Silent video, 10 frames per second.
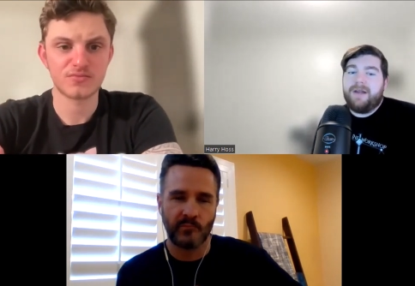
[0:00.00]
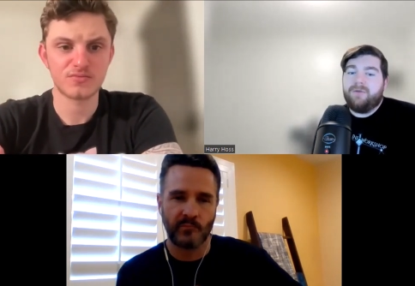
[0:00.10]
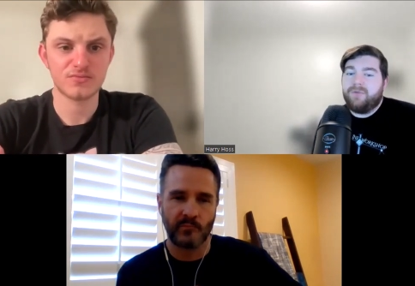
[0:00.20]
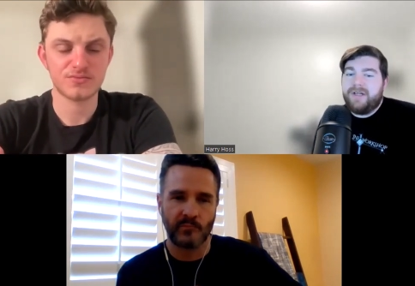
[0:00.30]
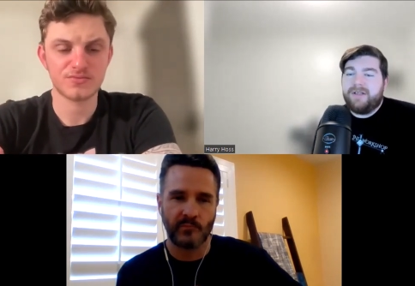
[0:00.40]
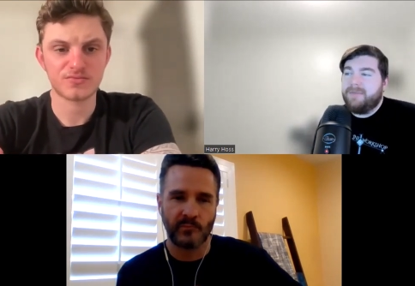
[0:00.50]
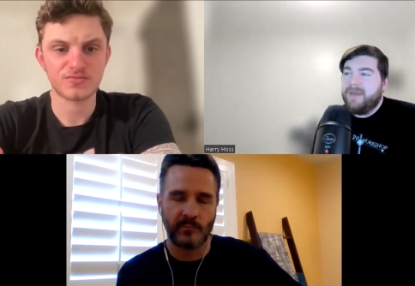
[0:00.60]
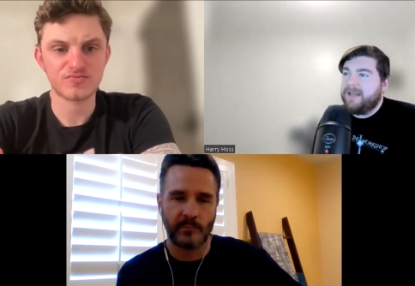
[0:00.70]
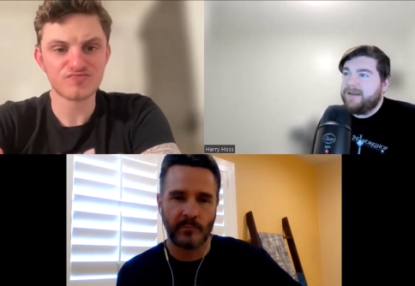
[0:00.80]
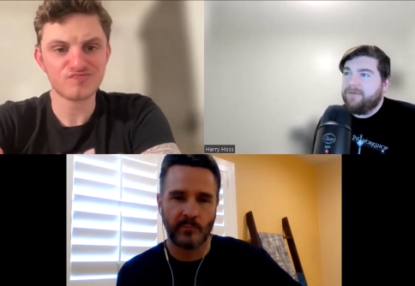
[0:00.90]
Speaker 1: can really
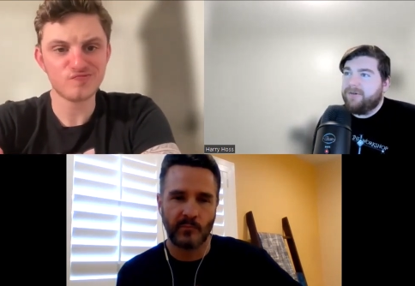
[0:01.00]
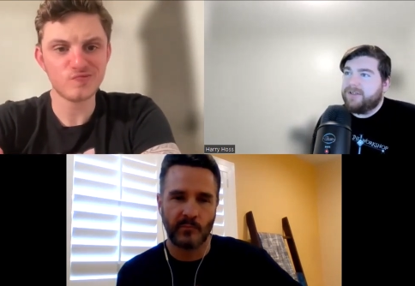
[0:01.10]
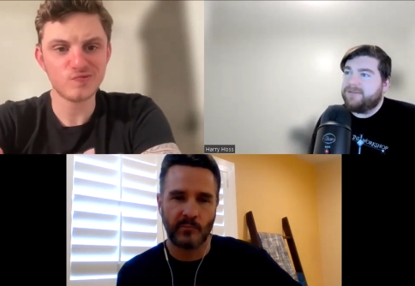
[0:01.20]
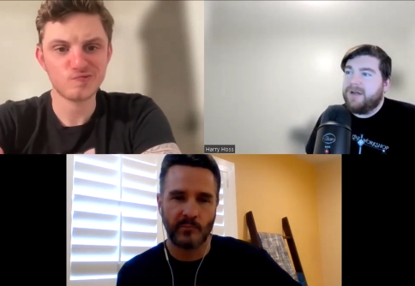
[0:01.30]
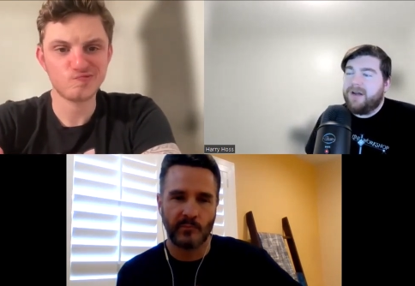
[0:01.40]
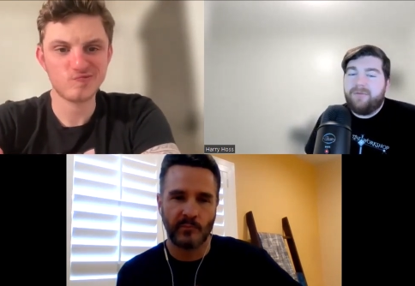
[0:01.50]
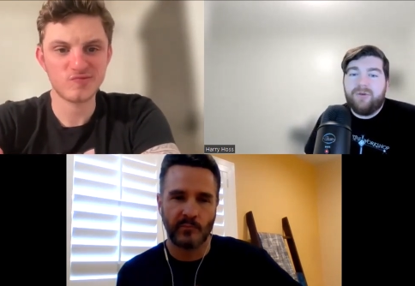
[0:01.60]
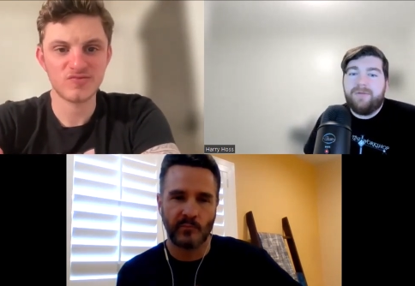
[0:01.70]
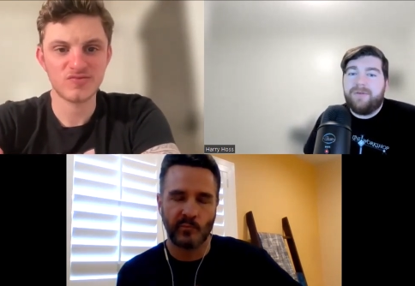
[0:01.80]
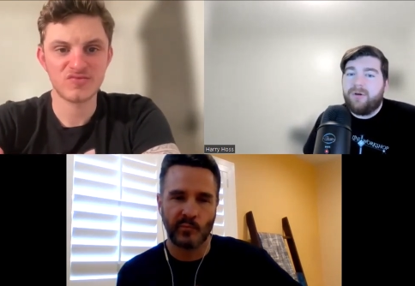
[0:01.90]
make a difference. But if
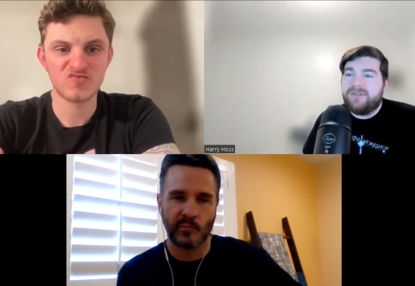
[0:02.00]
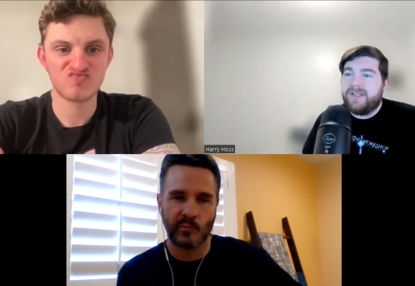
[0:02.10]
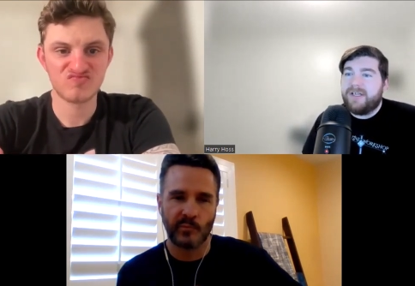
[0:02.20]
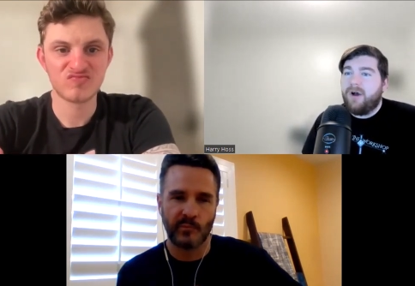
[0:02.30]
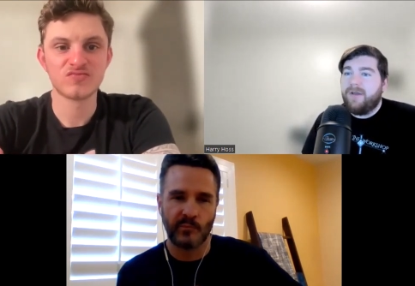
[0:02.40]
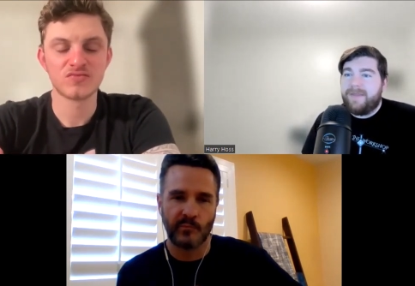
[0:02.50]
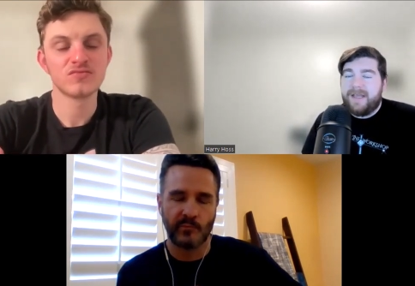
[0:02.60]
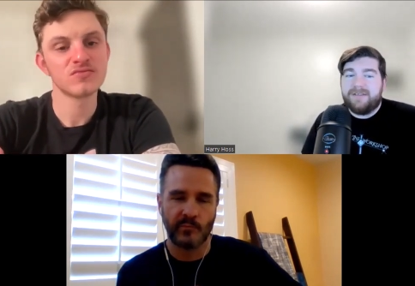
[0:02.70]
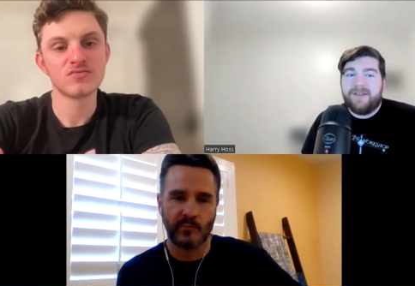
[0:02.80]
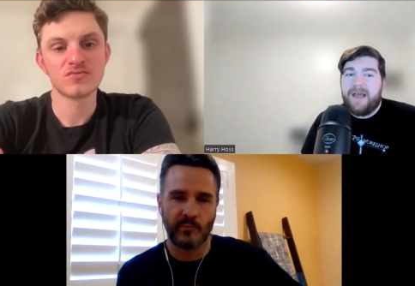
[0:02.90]
we're focusing on
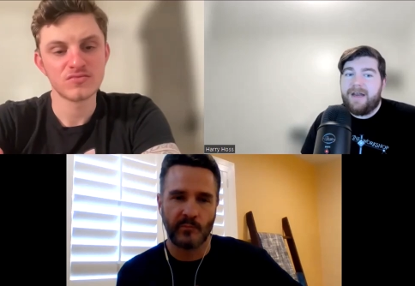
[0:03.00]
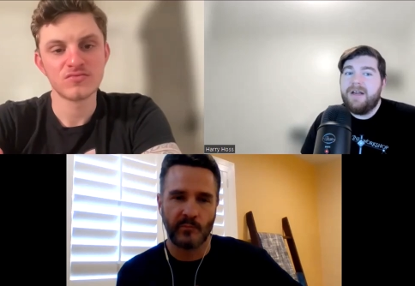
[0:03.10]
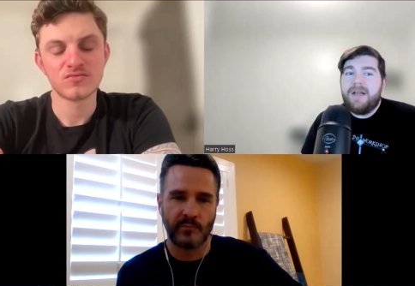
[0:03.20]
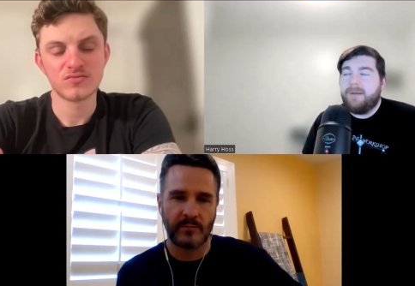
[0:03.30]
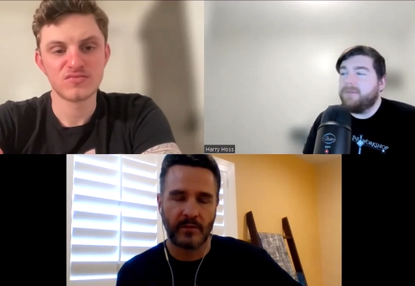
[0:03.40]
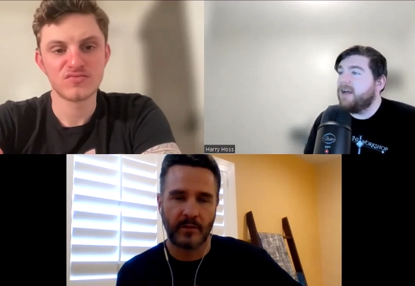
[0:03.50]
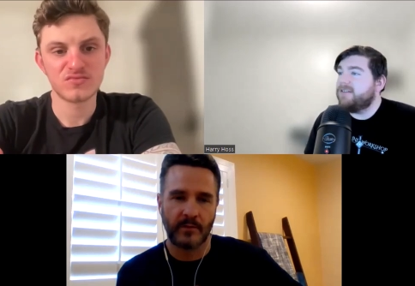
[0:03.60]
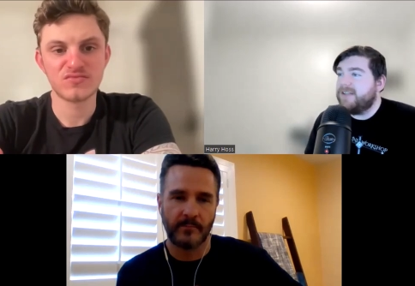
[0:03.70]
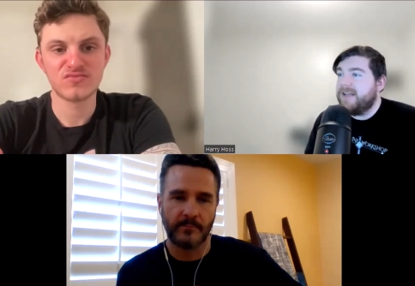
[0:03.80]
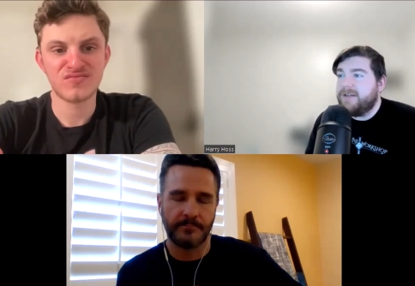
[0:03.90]
things that I'm
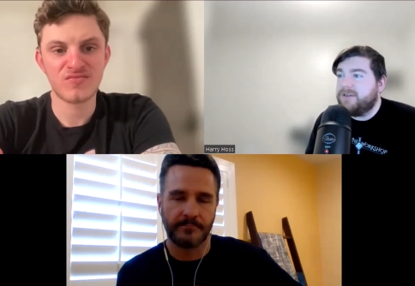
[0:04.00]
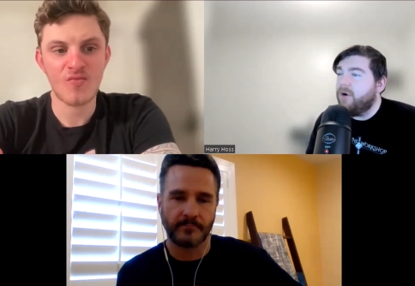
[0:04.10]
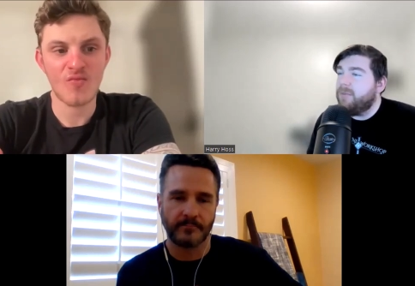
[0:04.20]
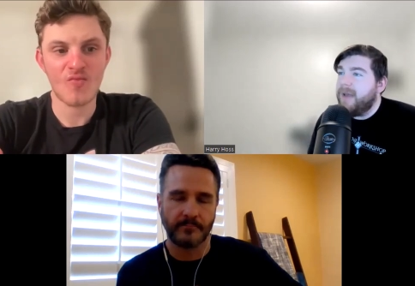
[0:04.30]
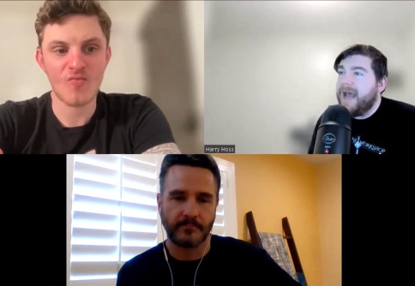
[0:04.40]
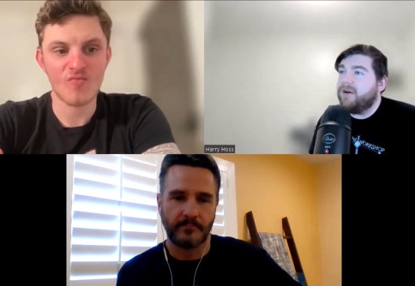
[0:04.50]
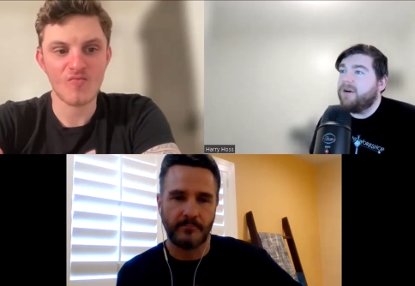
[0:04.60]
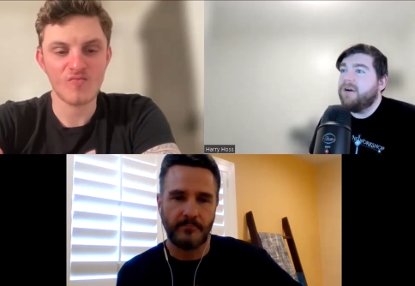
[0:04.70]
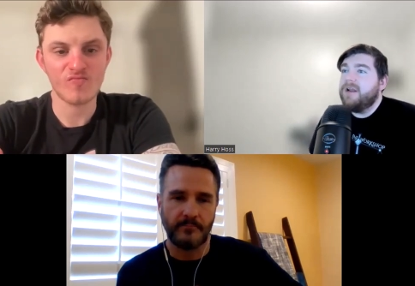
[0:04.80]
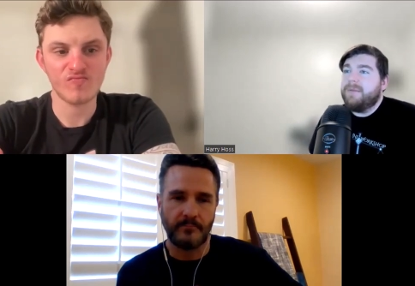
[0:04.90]
not saying don't
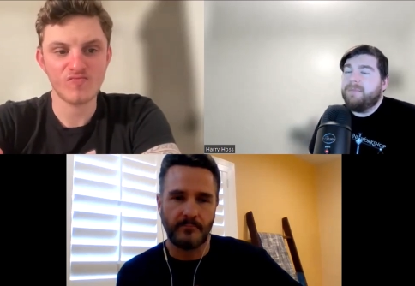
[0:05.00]
matter,